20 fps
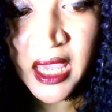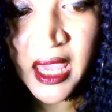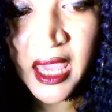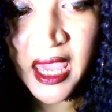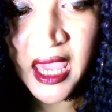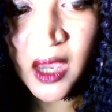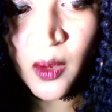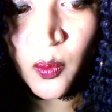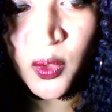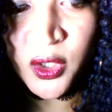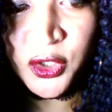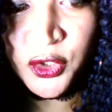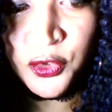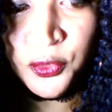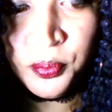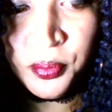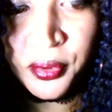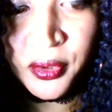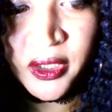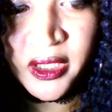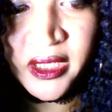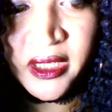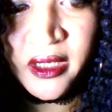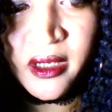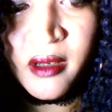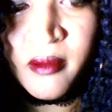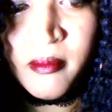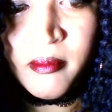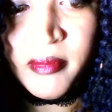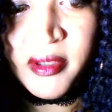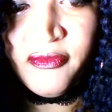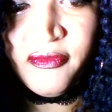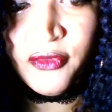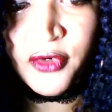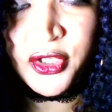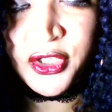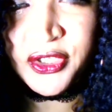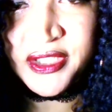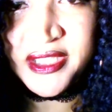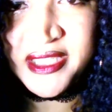and when you put him before
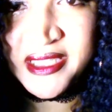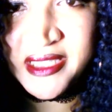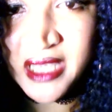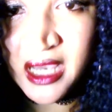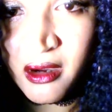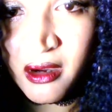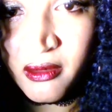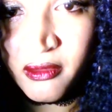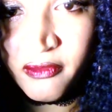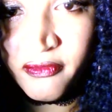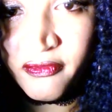yourself